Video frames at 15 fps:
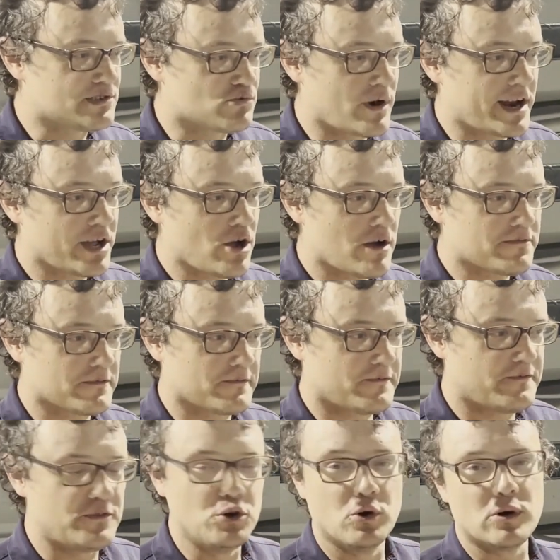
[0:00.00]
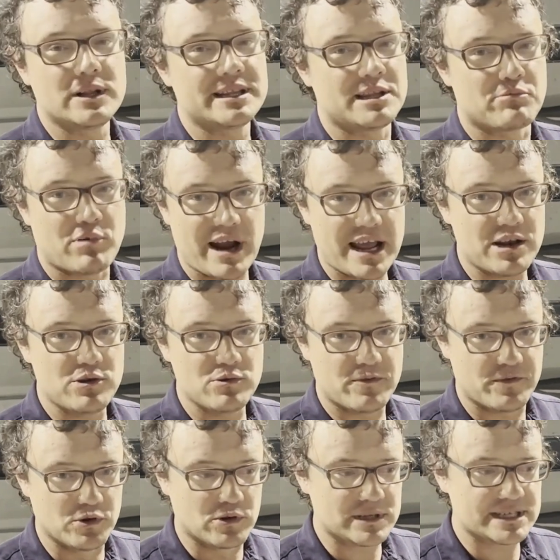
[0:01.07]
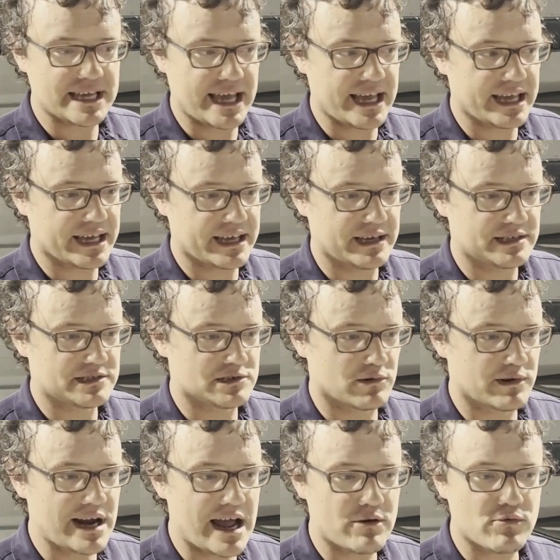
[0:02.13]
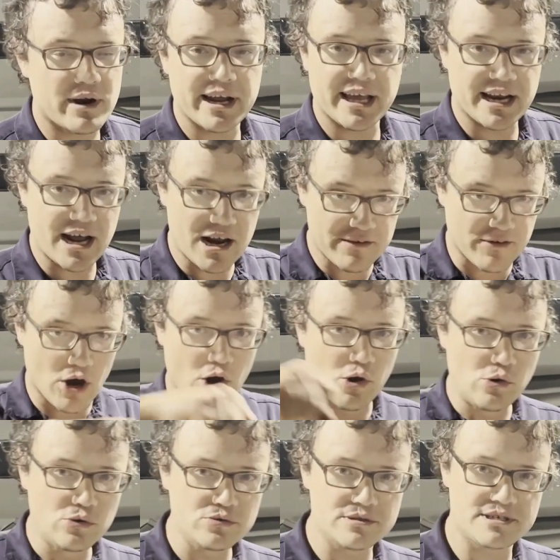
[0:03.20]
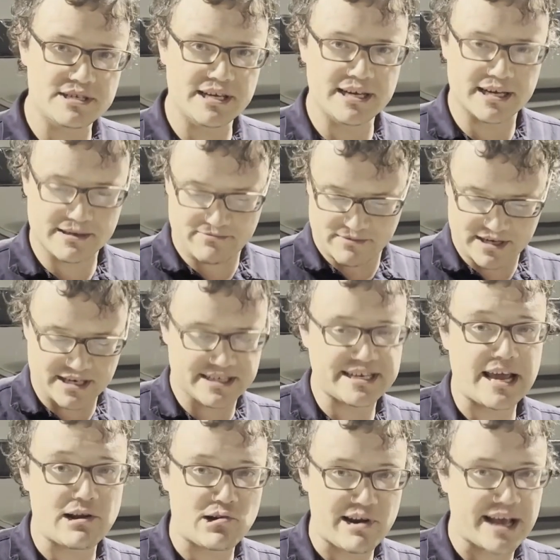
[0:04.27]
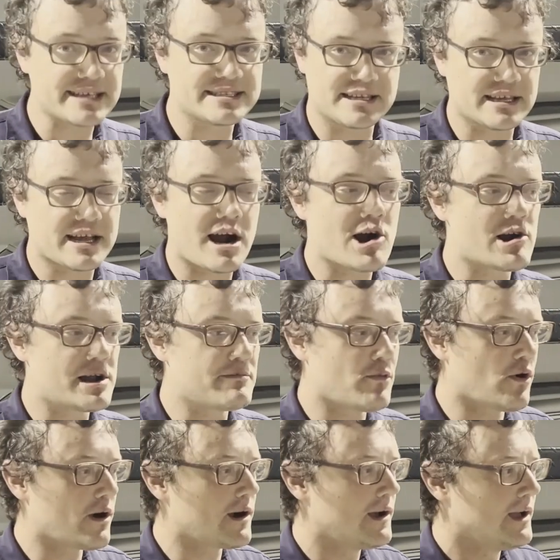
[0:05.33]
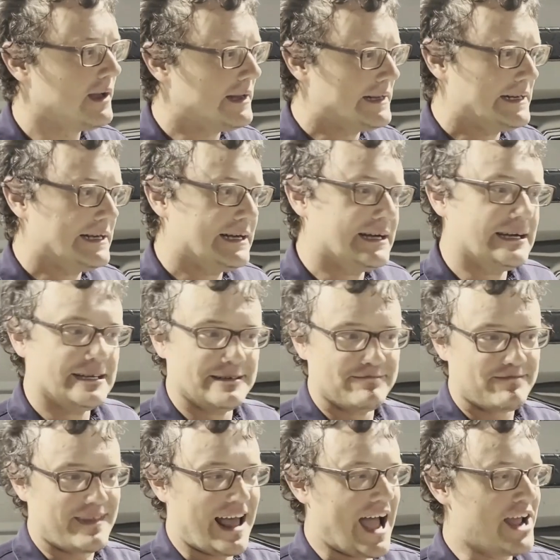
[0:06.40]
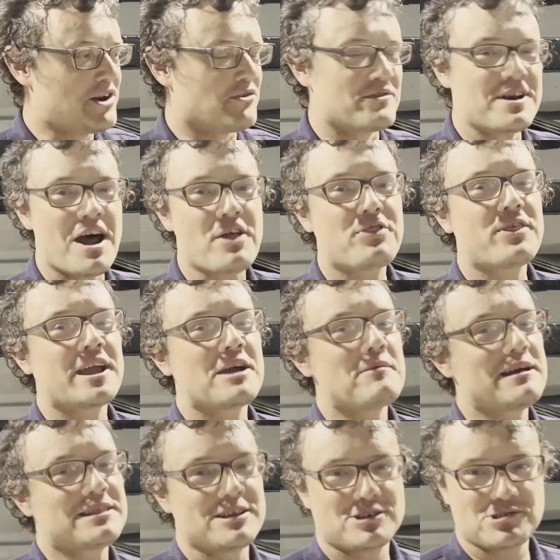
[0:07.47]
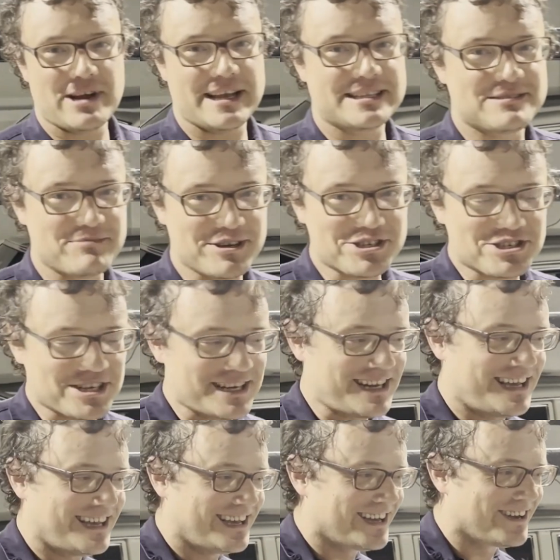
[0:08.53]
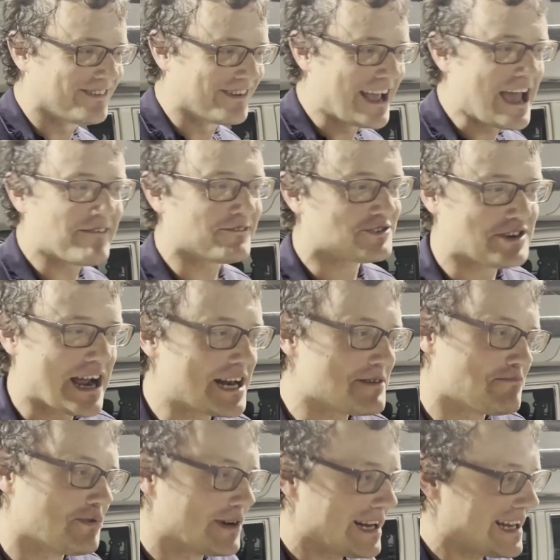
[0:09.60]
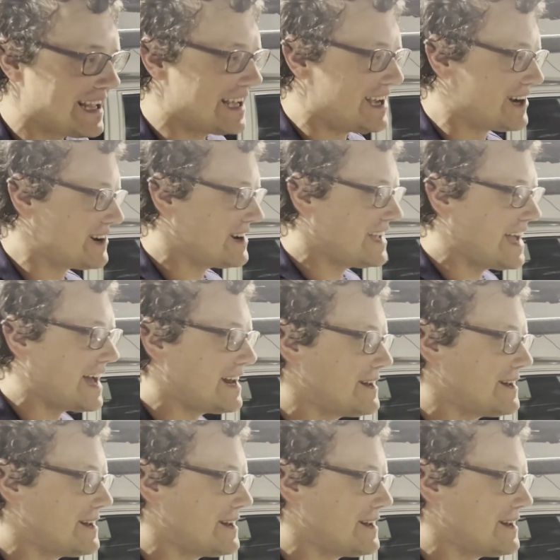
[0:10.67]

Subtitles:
running off of fuel in the brand new fuel tank, so we're not running it out of a hose in a container next to the car anymore. I know nothing about the transmission. We haven't tried to put it in gear yet,